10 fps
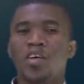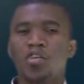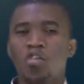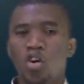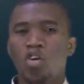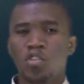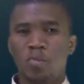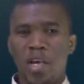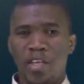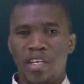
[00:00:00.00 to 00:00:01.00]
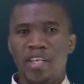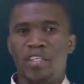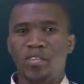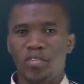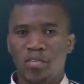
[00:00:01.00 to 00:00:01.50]
Good, my
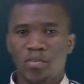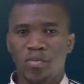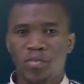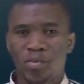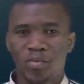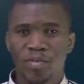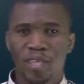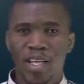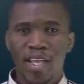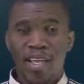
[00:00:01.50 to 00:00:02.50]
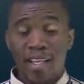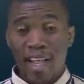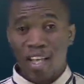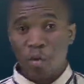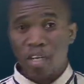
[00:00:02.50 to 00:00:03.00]
dears.
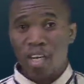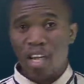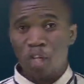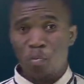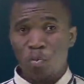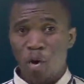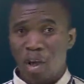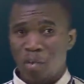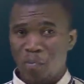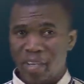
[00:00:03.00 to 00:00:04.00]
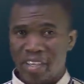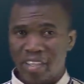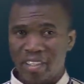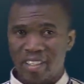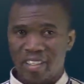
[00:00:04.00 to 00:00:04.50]
Can we clap one, please?